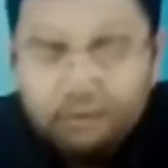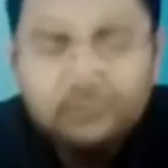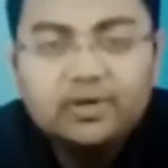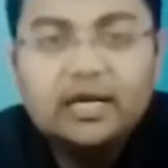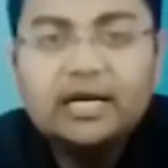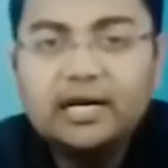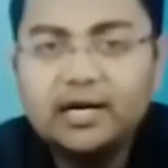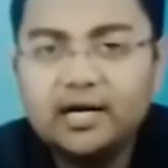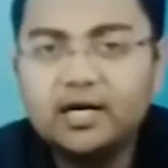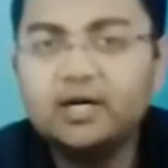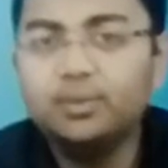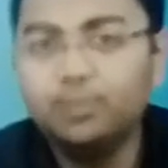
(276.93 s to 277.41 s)

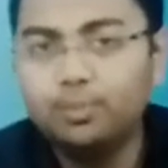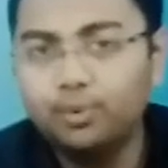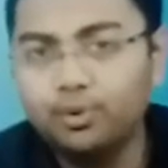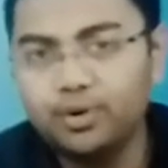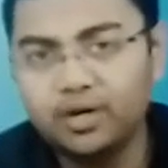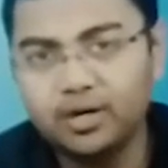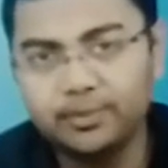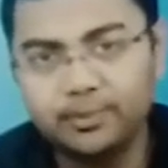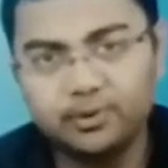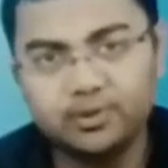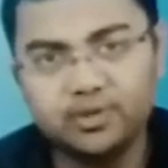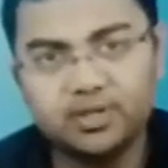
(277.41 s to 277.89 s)
We'll learn
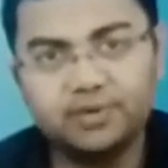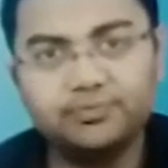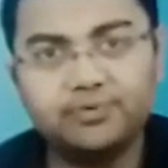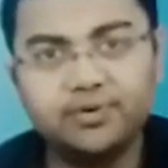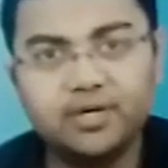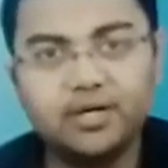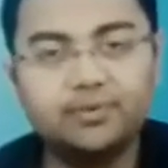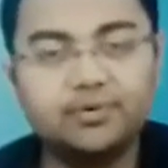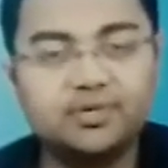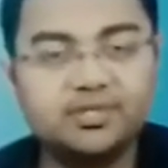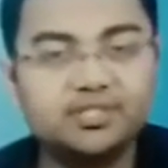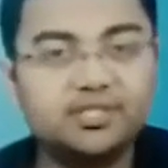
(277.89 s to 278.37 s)
more about the
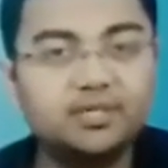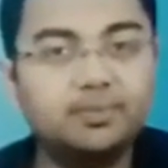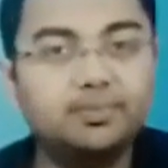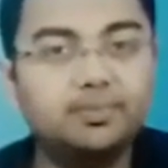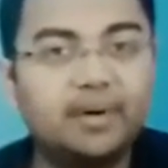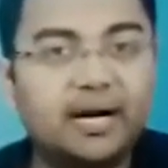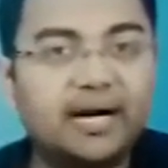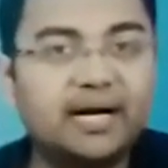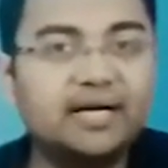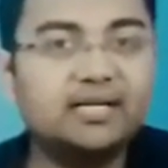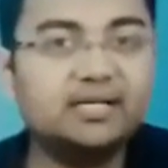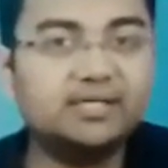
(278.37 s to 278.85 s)
frequency
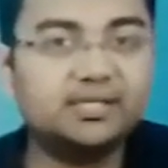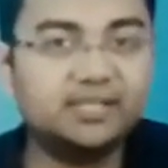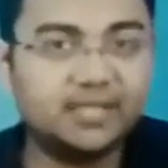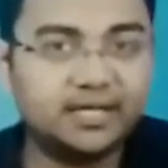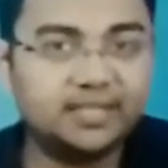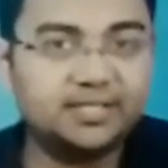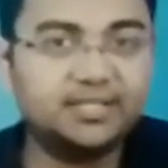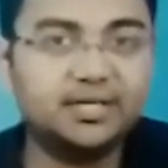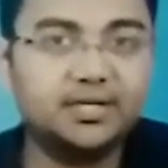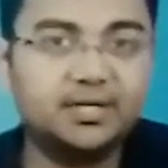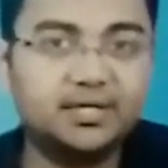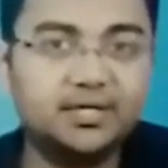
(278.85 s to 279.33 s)
bands
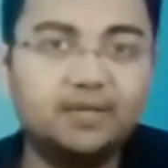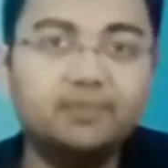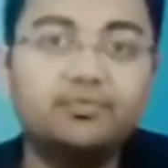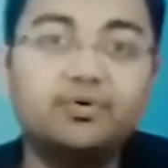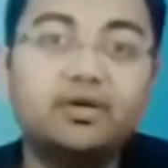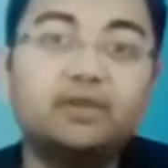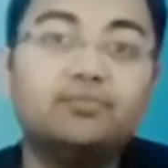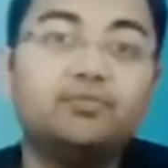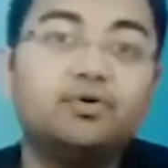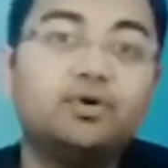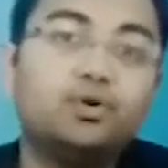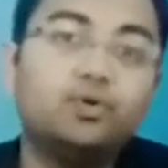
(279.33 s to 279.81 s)
etc.
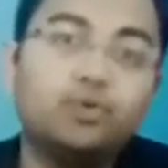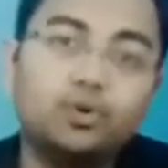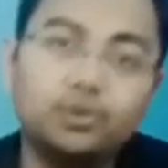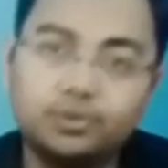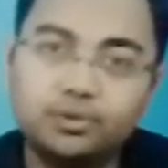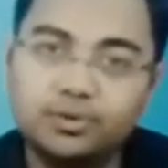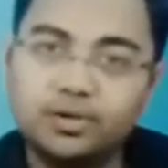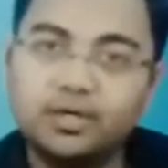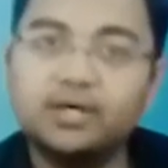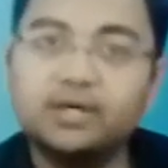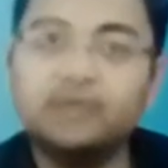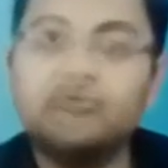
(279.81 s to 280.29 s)
when we go
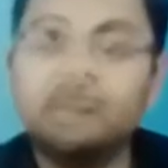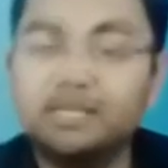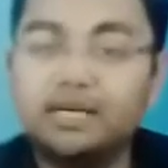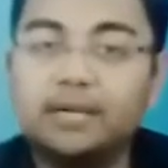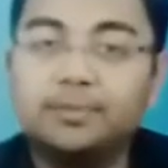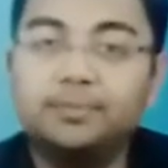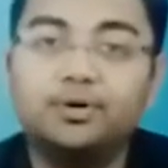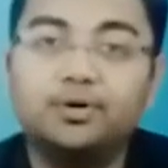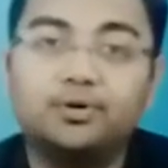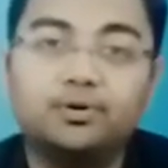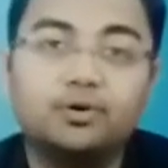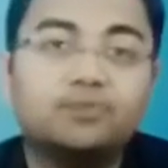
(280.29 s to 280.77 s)
to the
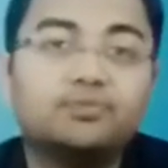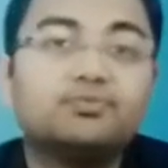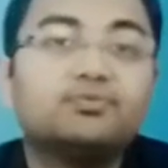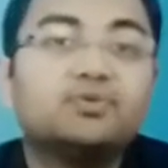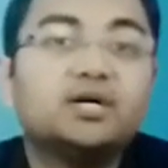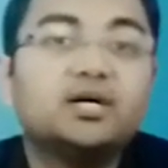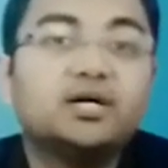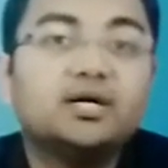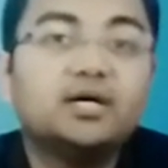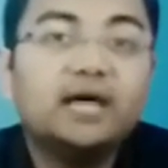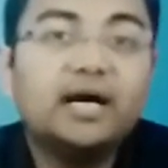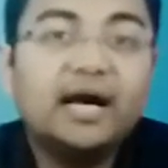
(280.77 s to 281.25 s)
chapter of
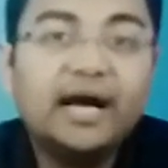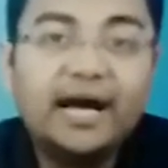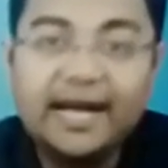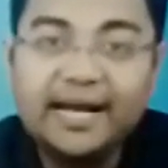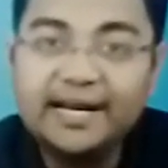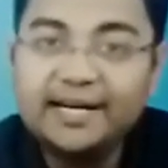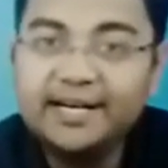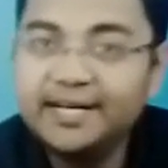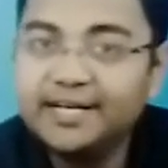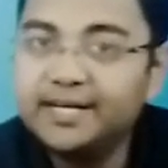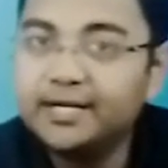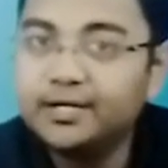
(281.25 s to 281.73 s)

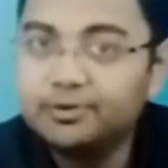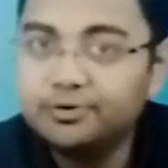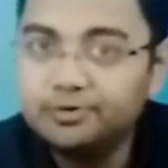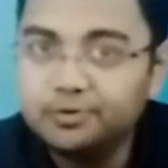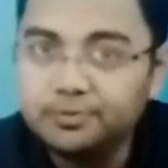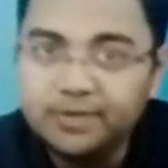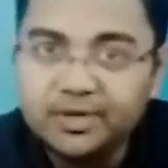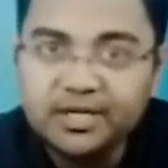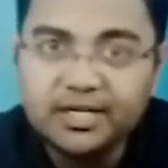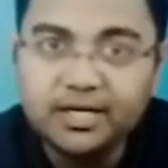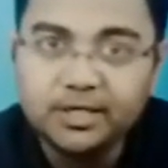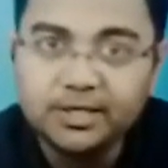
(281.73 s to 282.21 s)
IT and
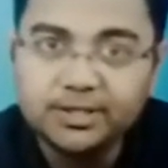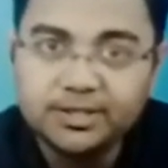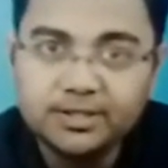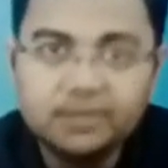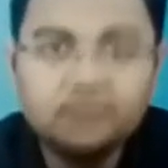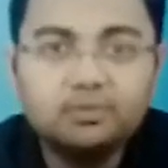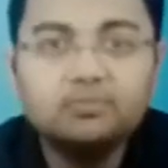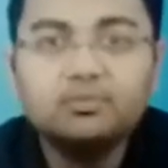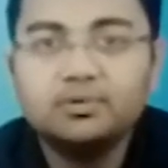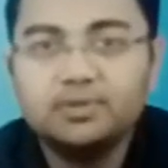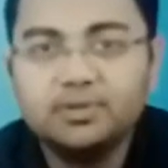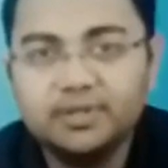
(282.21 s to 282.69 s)

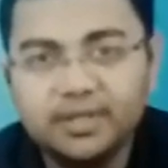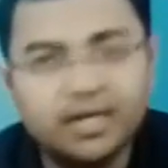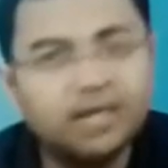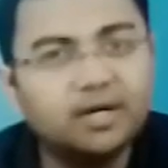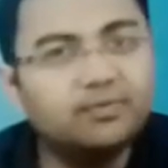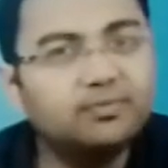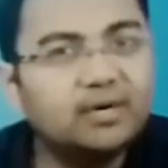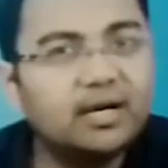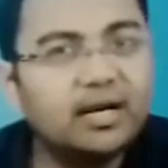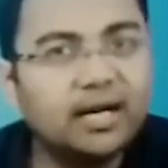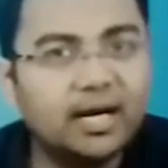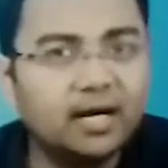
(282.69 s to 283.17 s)
communication.
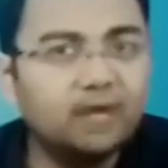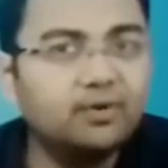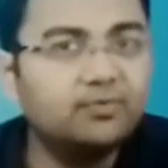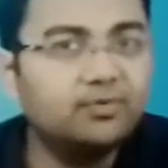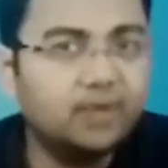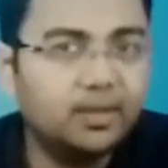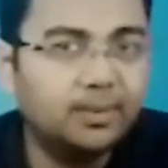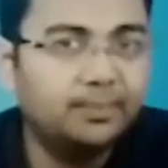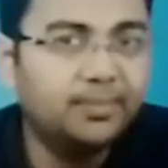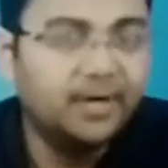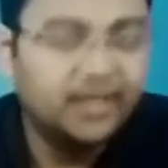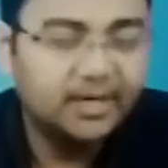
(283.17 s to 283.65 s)
There we'll have
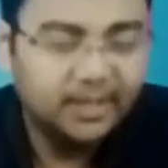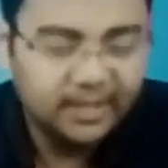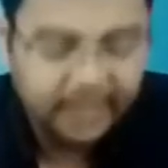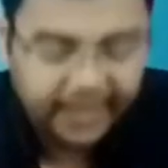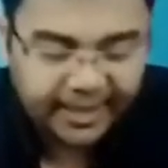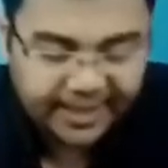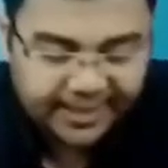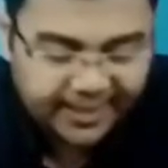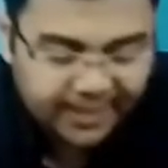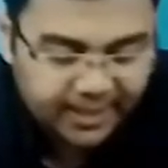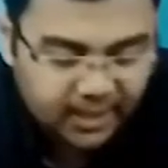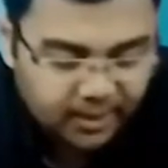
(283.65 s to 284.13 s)
a
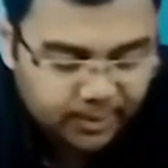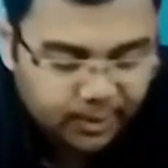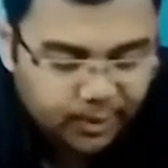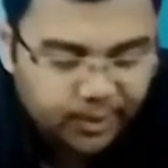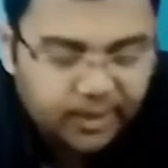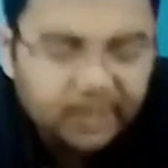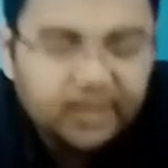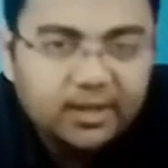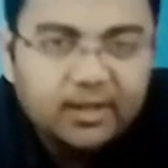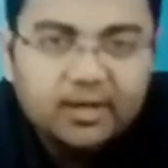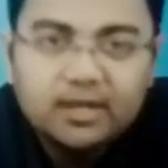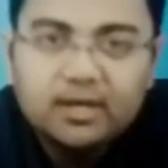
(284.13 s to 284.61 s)
better idea
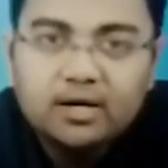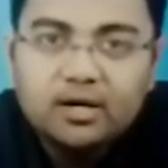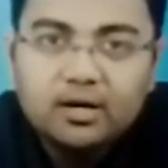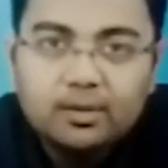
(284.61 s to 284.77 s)
about it.